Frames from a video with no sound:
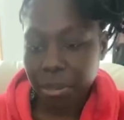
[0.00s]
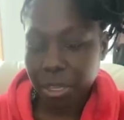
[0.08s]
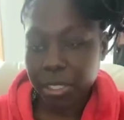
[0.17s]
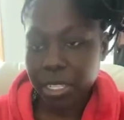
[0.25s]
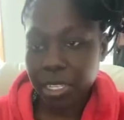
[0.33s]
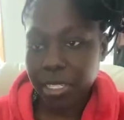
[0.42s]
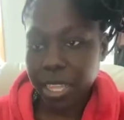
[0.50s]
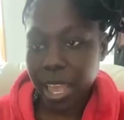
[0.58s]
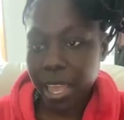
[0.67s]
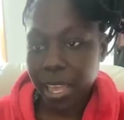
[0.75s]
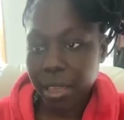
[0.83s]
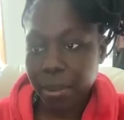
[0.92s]
It's just
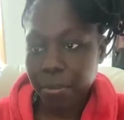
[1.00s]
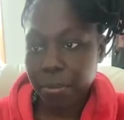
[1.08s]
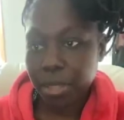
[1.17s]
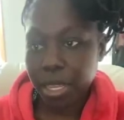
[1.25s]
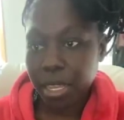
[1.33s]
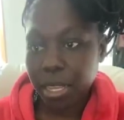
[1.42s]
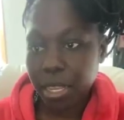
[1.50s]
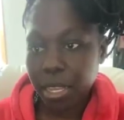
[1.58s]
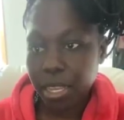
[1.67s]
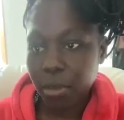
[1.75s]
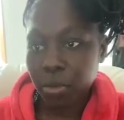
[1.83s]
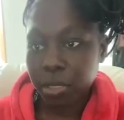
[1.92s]
that
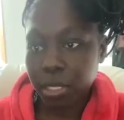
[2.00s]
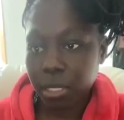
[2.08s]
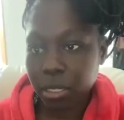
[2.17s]
he was